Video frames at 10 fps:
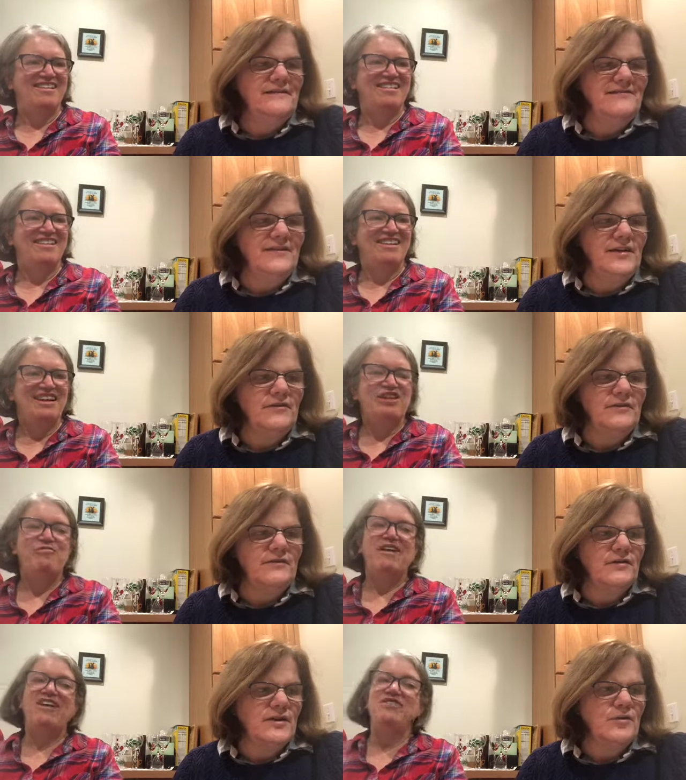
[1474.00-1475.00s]
Speaker 1: very, very.
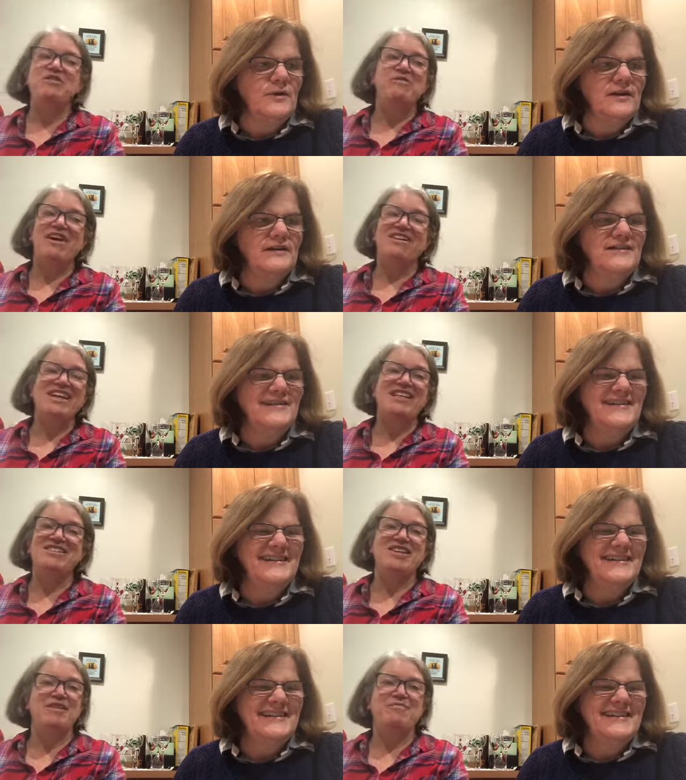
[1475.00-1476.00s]
Well, quick.
Speaker 2: you are
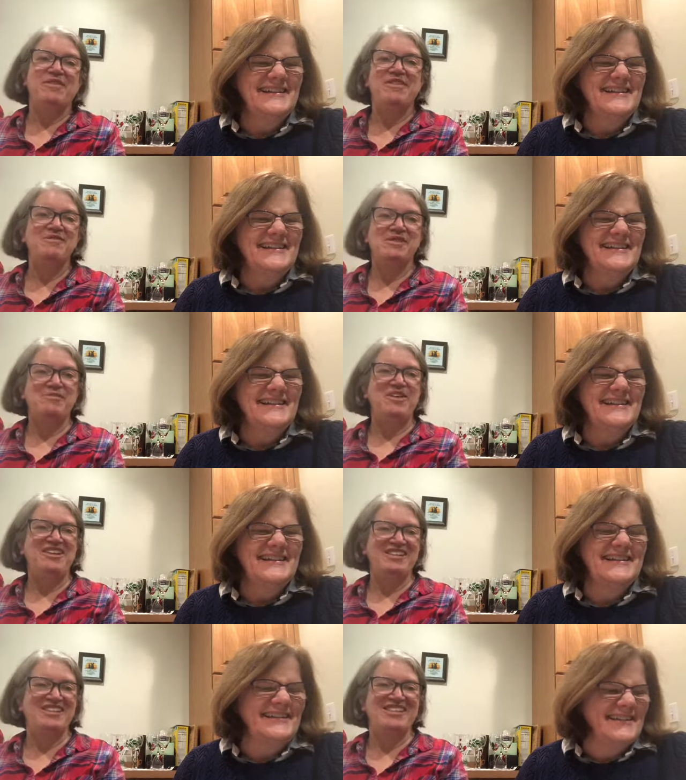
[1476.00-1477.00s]
catching up on those
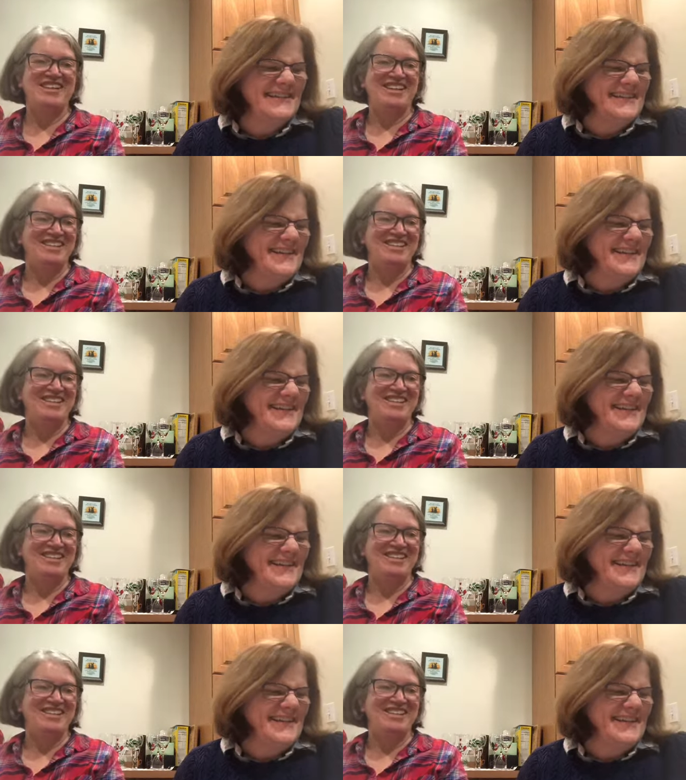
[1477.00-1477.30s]
smalls, Jane.